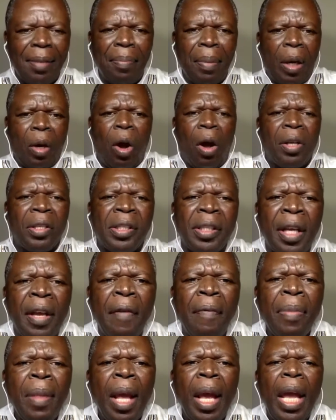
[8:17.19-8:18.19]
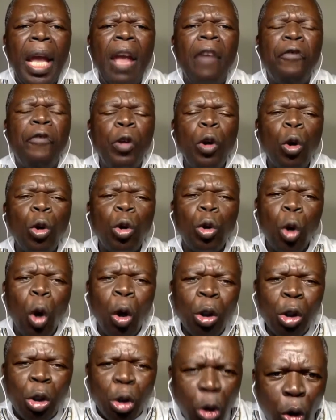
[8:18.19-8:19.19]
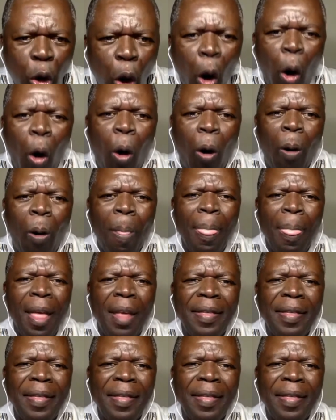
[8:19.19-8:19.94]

Because if you don't know